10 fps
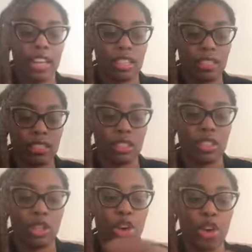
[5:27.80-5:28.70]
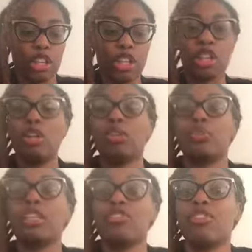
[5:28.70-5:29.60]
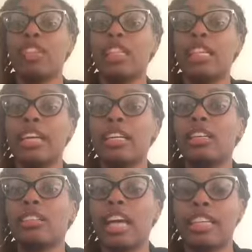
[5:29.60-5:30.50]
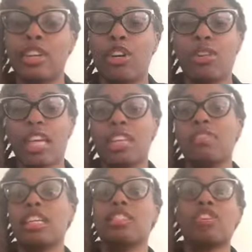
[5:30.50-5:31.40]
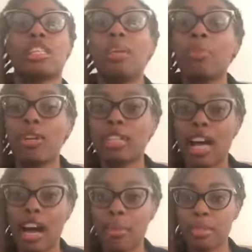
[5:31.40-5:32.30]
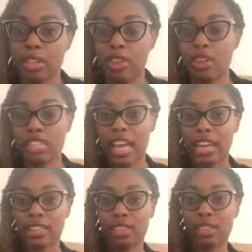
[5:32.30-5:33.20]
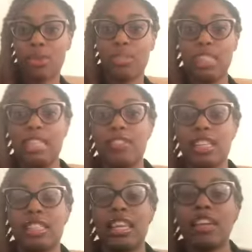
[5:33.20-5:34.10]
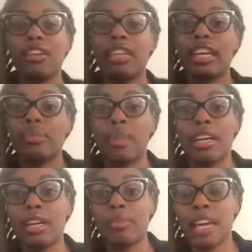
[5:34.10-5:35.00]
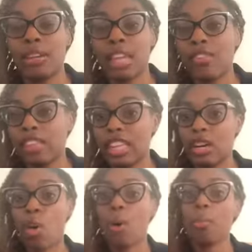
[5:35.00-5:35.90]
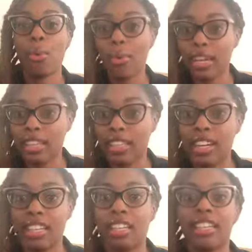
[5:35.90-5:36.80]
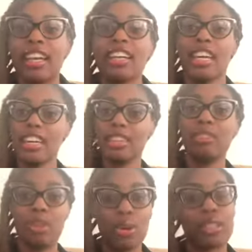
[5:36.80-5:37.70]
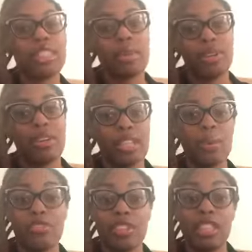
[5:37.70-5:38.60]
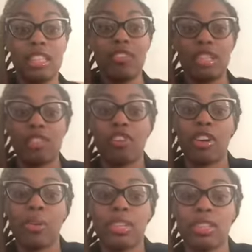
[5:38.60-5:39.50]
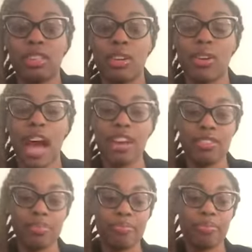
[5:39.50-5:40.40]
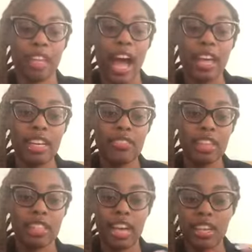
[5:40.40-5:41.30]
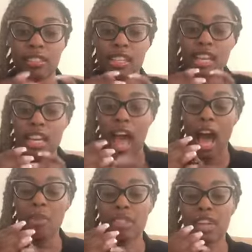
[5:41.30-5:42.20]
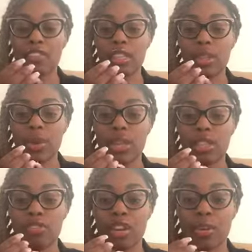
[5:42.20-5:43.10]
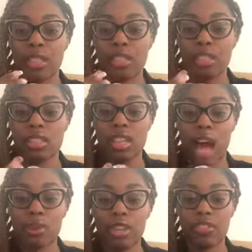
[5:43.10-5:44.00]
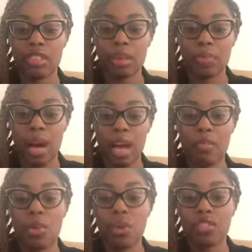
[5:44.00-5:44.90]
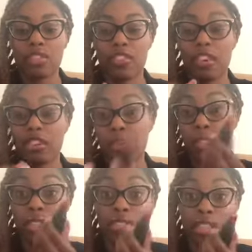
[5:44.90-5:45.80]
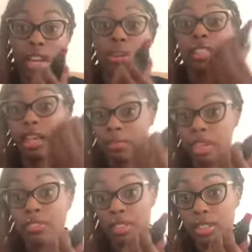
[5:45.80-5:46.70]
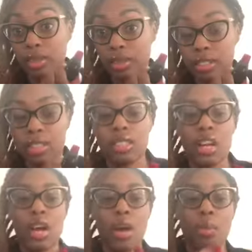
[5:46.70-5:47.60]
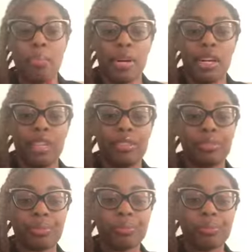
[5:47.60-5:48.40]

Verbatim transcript: like girly girls would really like it. Like the girls that love to get dressed up all the time, the girls that don't leave unless they hair, make makeup, nails, everything on point, honey. Like those are the type of girls I would really love this fragrance. So I I give it a 10. I would definitely wear this fragrance. I would definitely buy more of this fragrance when this one's out because I'm definitely using this. But